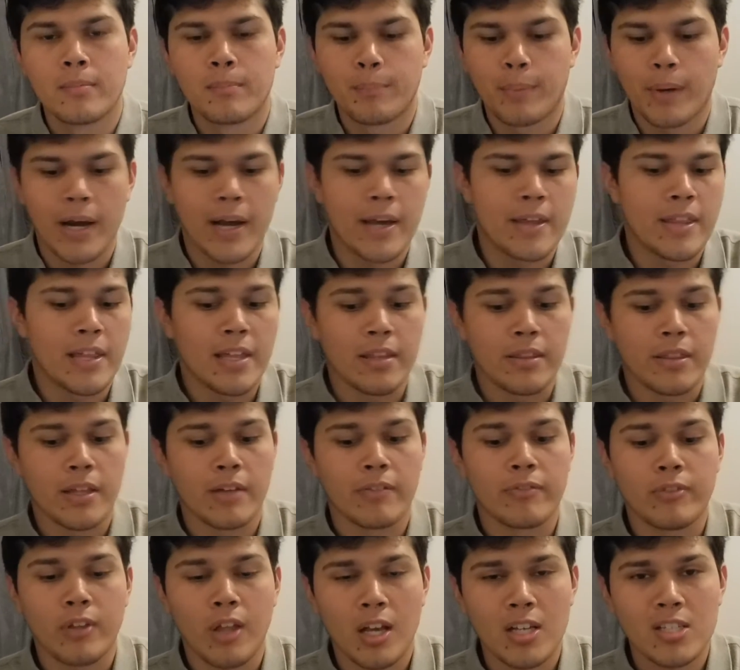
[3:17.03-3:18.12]
They
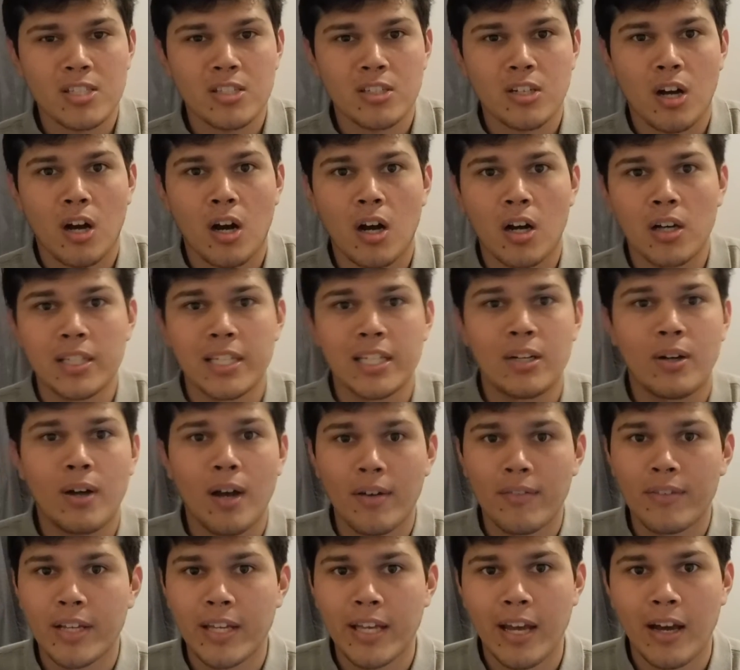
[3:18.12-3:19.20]
have lost a card, they don't
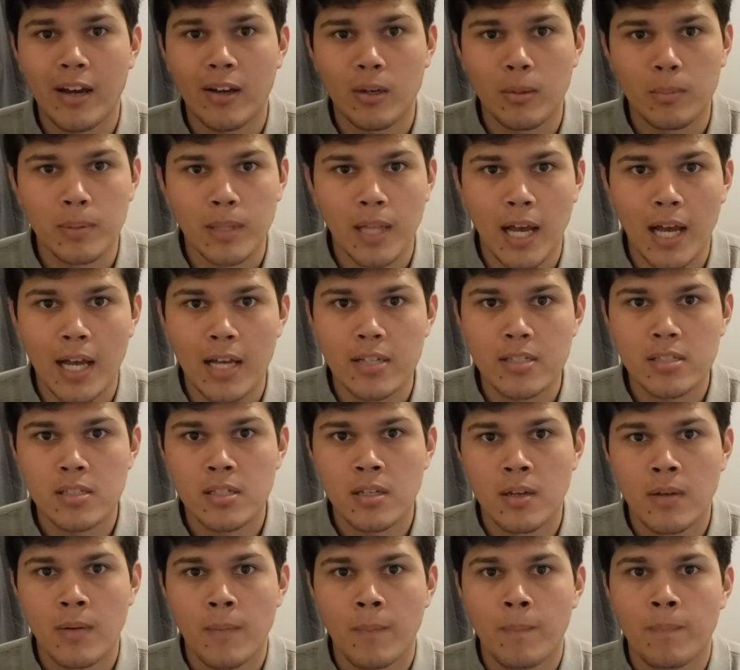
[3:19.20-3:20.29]
have any counterblast,
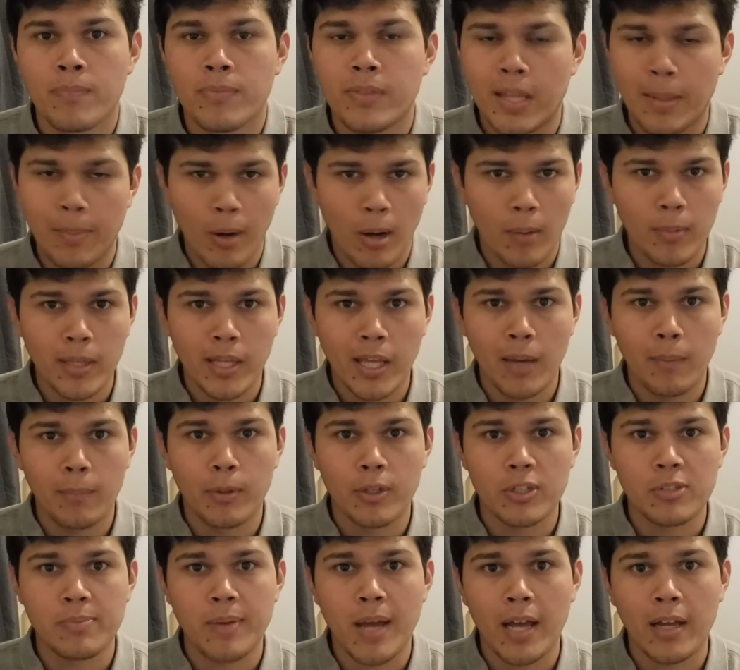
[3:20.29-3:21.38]
they probably can't
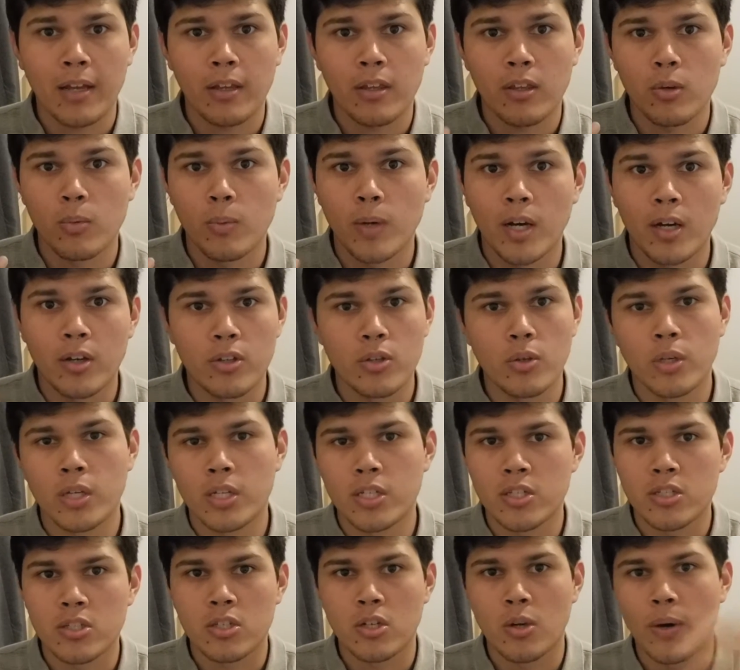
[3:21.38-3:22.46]
push back at you well. You can
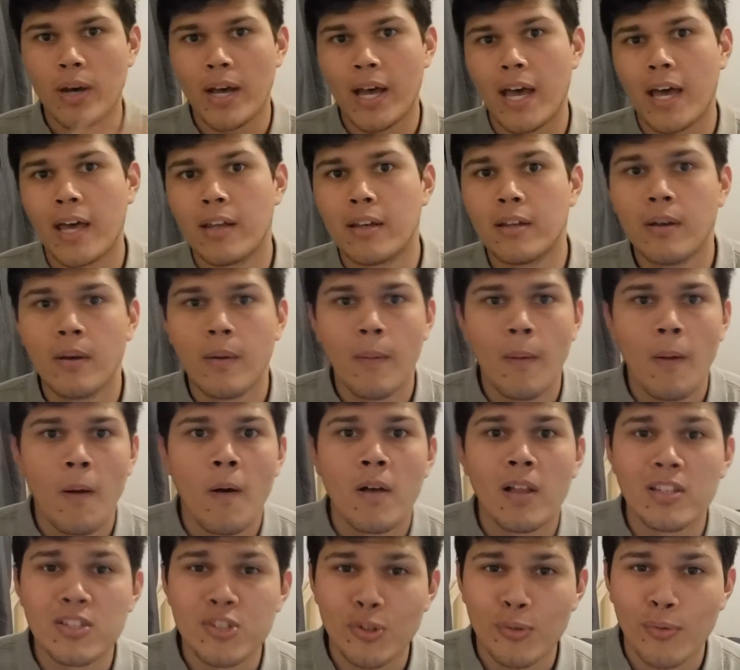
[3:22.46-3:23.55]
just go ahead,
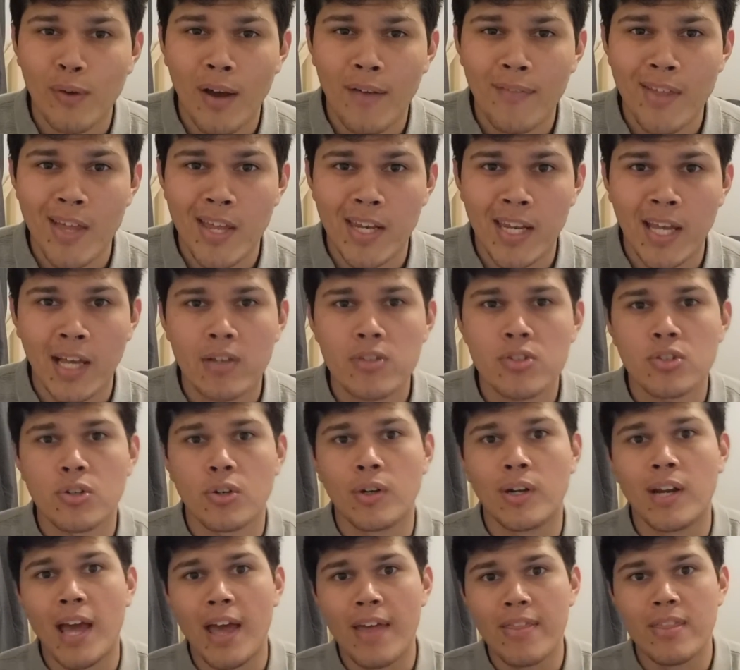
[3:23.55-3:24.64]
survive that next
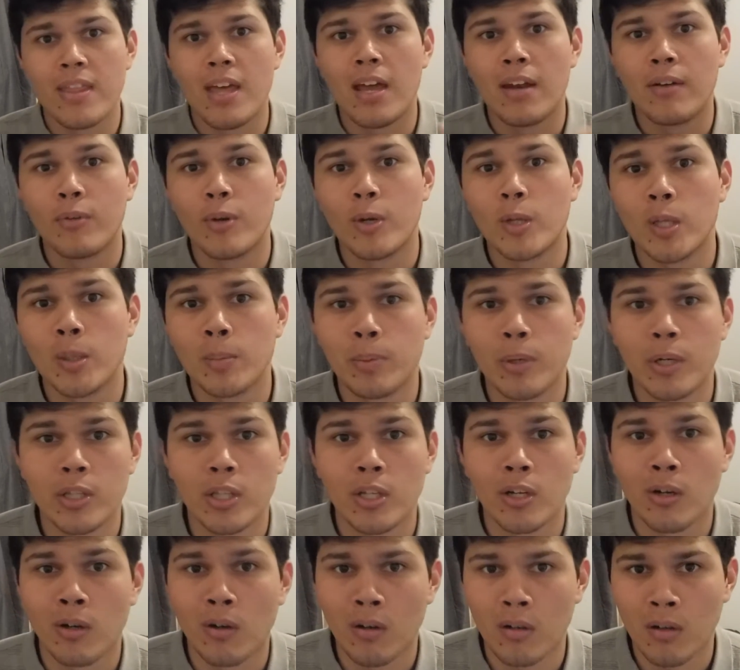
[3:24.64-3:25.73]
turn, and then really put
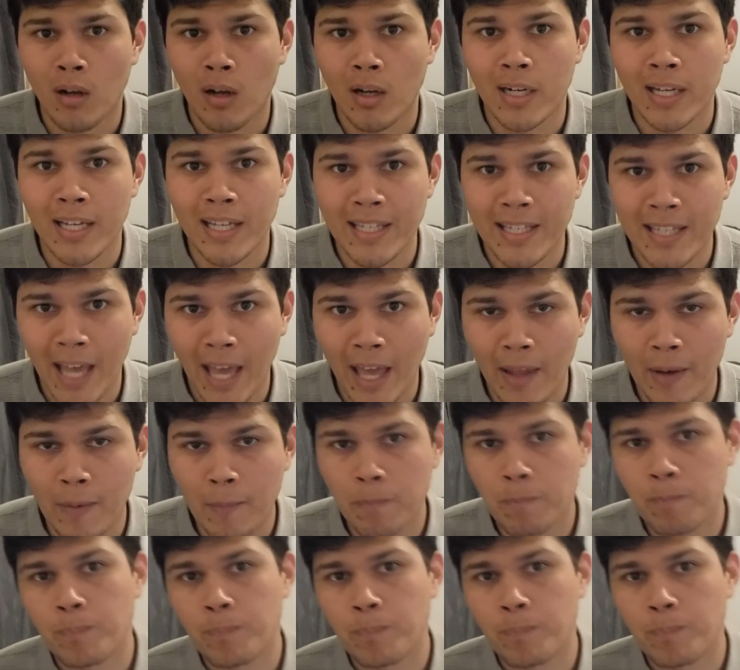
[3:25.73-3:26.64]
the hurt on again,